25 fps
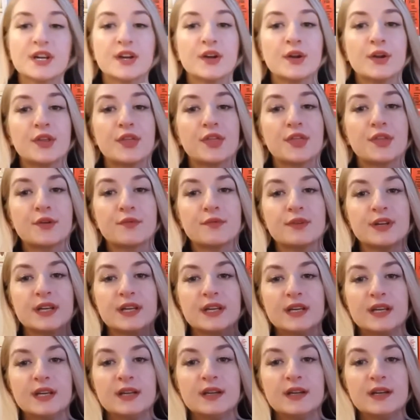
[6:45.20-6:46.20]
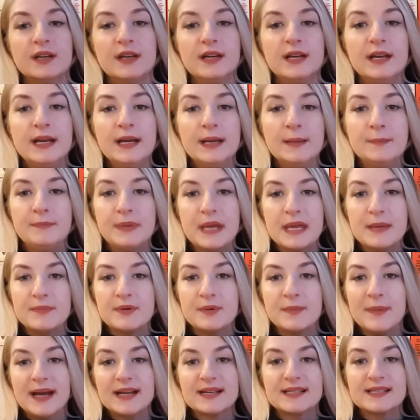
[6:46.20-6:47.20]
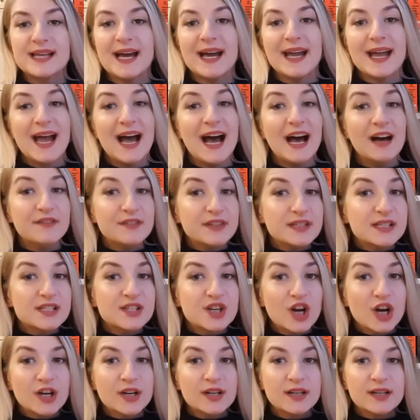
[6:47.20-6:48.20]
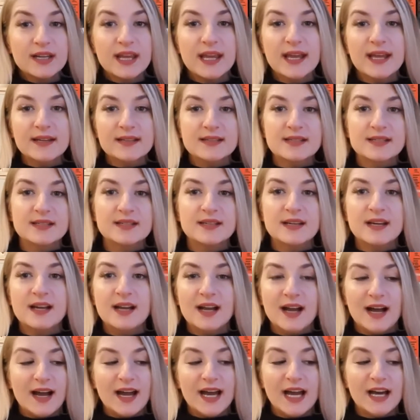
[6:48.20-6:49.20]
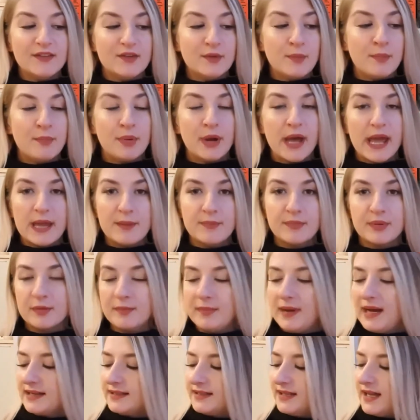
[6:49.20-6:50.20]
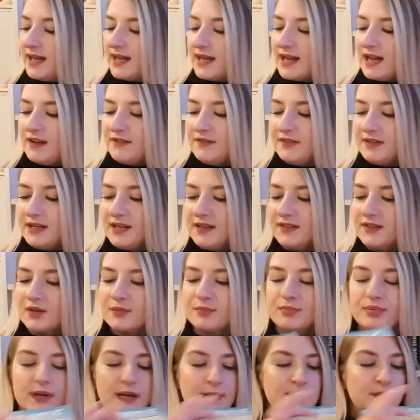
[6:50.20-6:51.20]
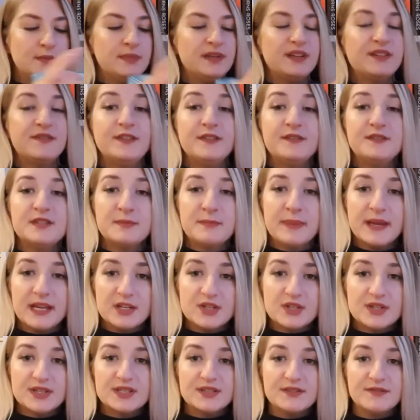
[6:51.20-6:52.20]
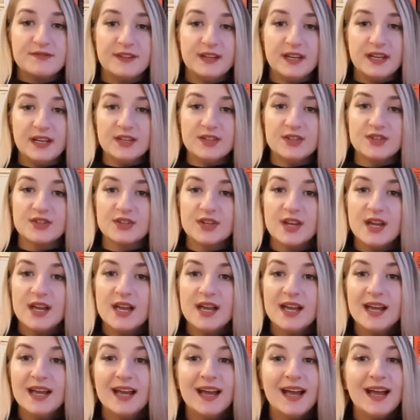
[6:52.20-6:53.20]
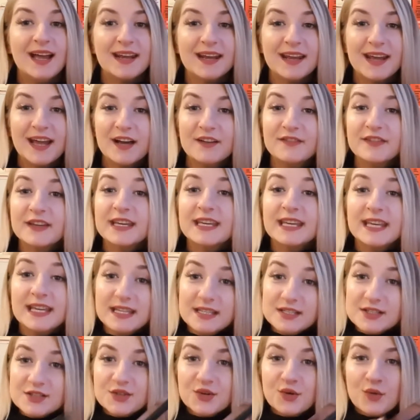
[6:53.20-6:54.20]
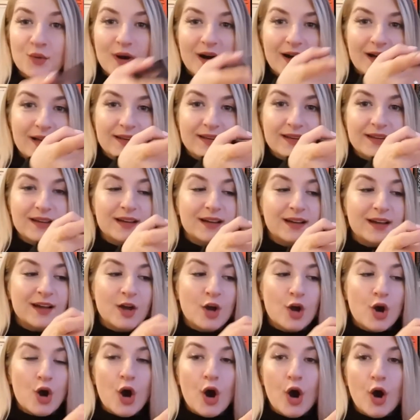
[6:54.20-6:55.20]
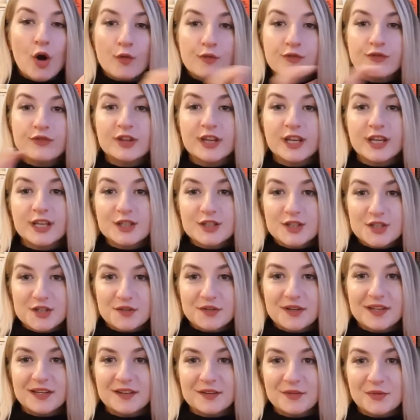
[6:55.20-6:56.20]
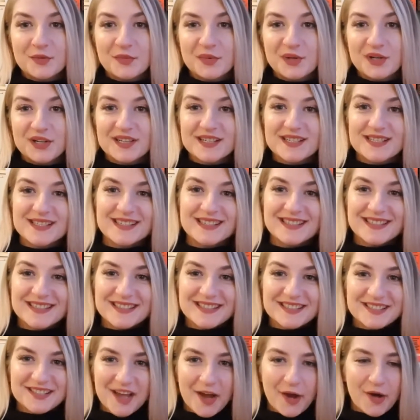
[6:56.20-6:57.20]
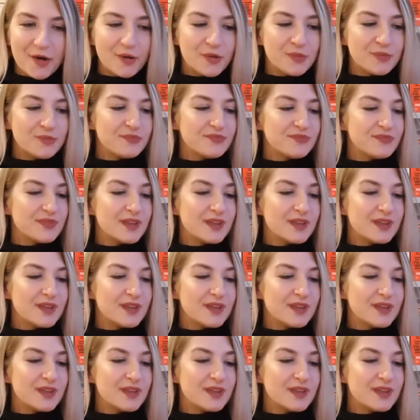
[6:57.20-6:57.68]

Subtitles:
are three paperbacks that I haven't started yet. I have a paperback that I have another probably 50 pages to finish, and I have a Kindle one. Hopefully, two Kindle books. So,